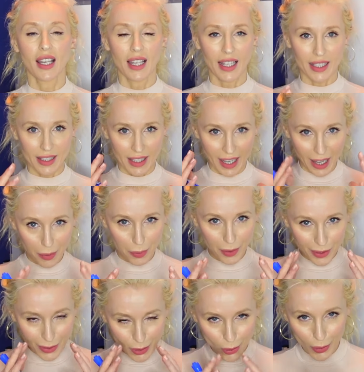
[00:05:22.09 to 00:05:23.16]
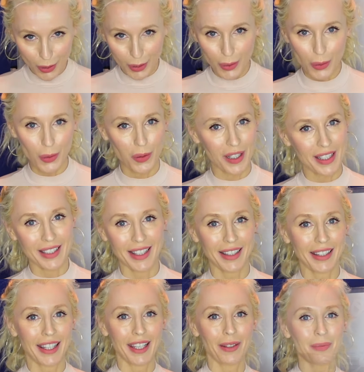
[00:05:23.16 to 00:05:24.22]
has happened to you
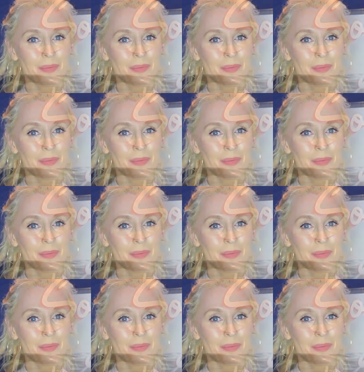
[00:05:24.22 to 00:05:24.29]
recently.